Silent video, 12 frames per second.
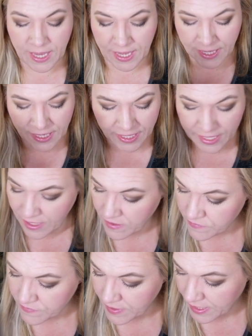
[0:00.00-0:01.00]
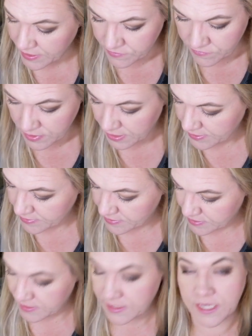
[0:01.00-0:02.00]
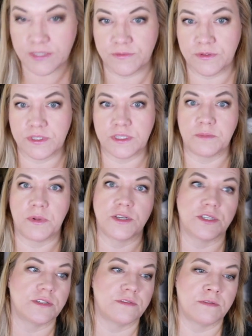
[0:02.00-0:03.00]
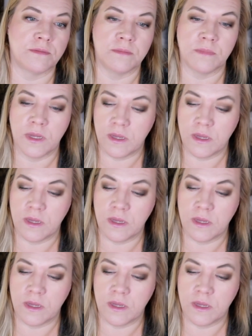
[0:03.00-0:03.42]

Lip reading: And I have had really good success with these brushes from